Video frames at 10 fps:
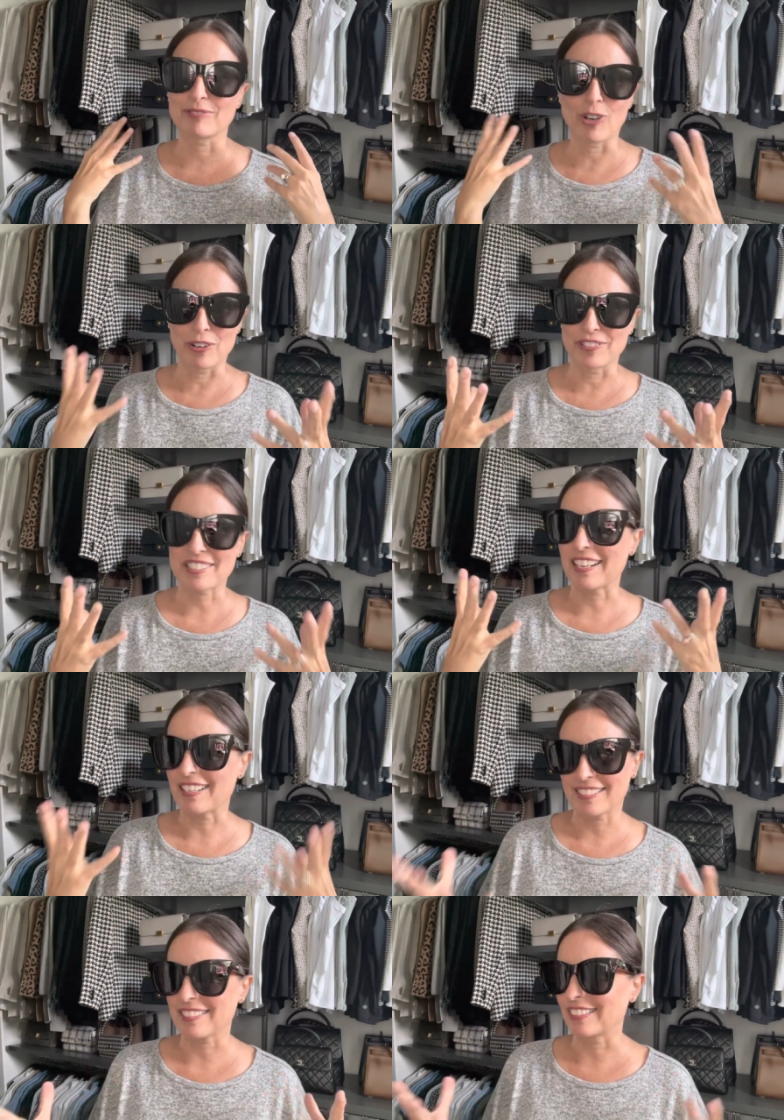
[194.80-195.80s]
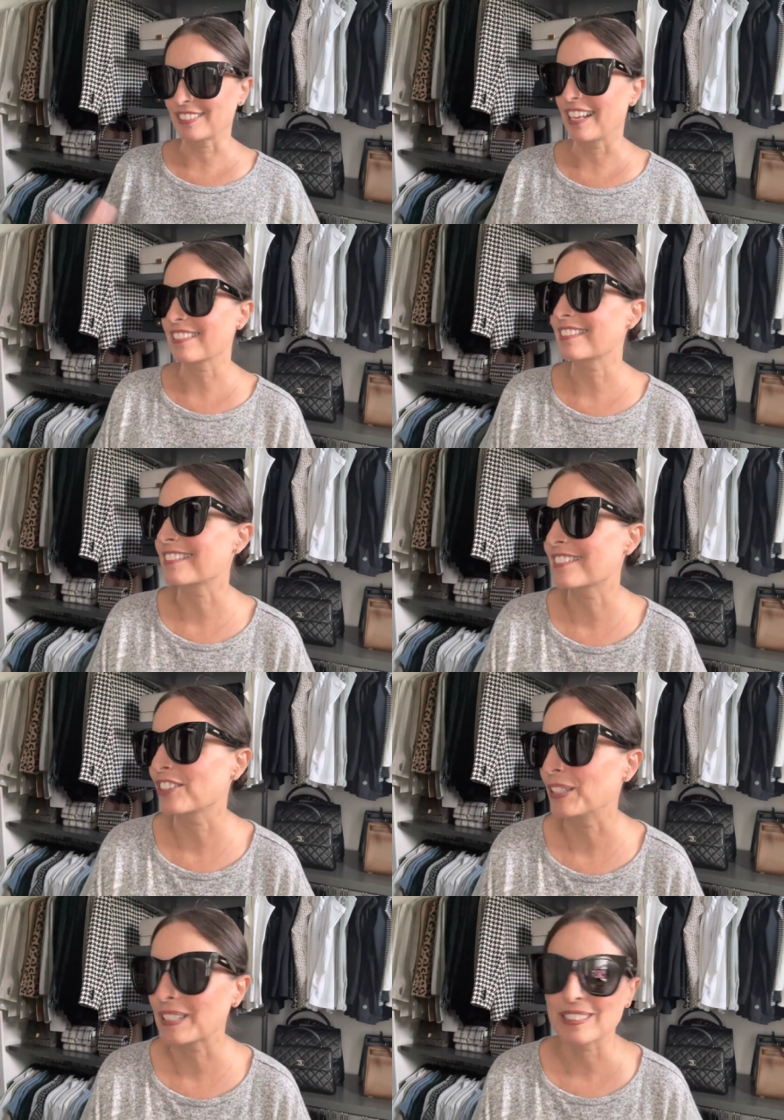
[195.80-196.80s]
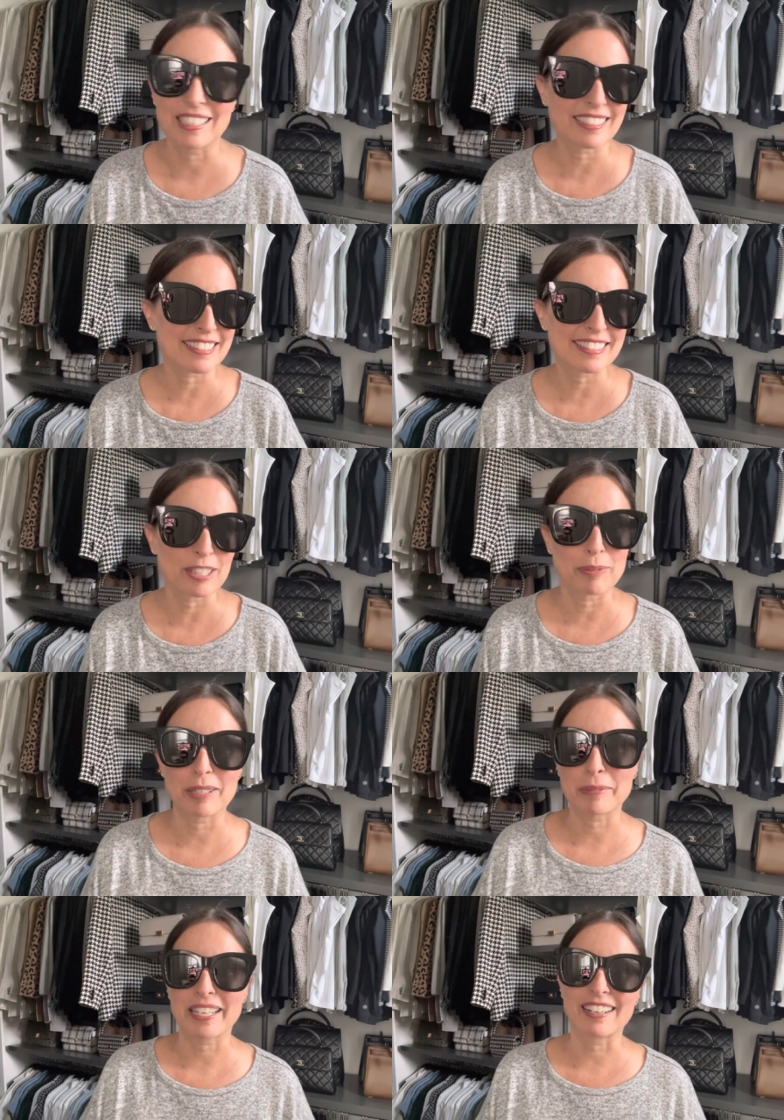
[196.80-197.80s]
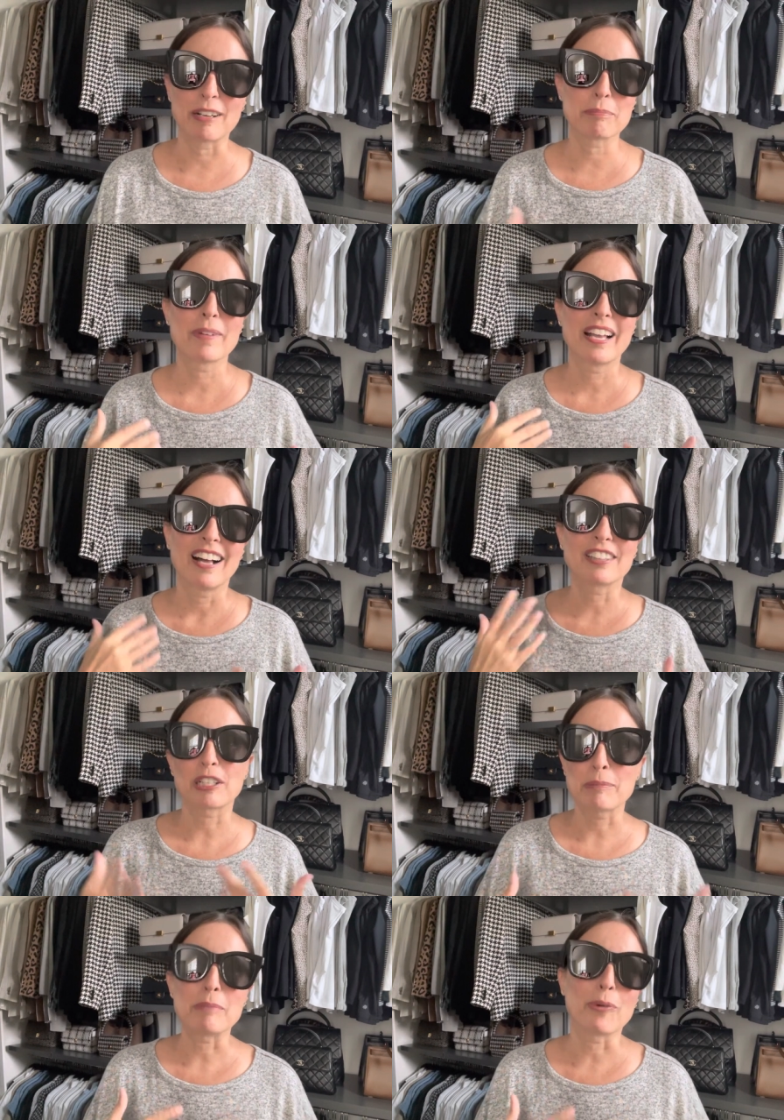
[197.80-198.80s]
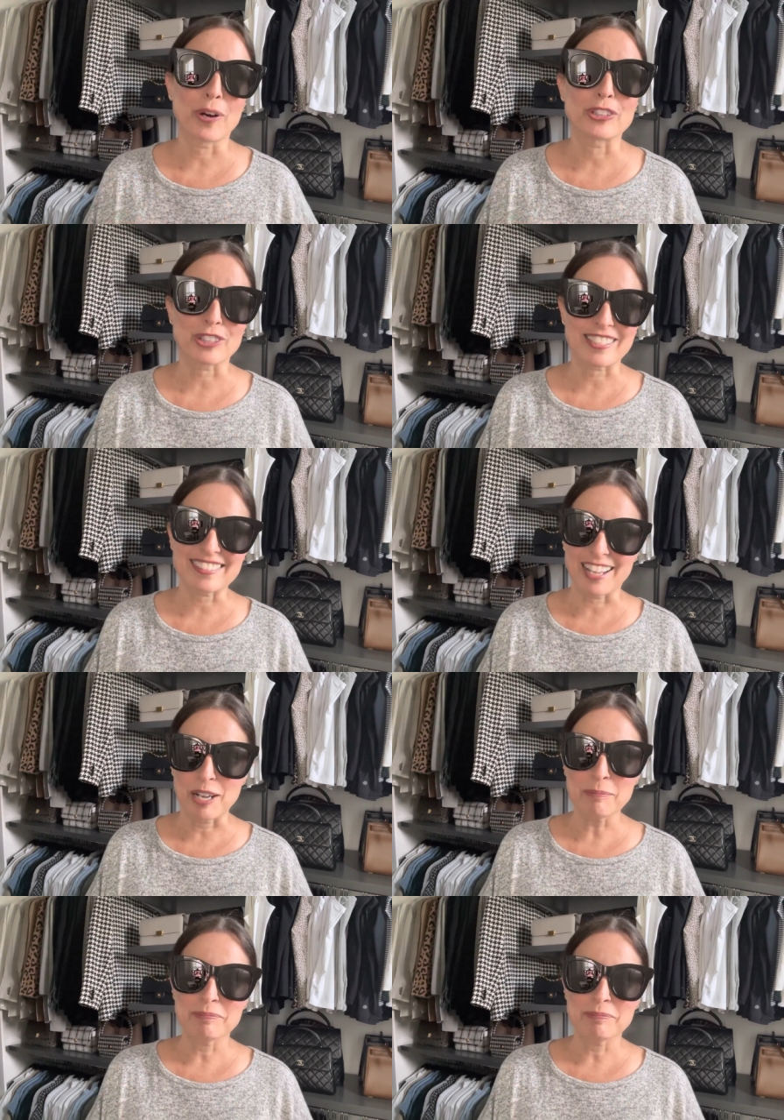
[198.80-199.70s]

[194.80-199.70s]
oversized sunglasses look, like I said, when I'm getting up a little bit more dressed up.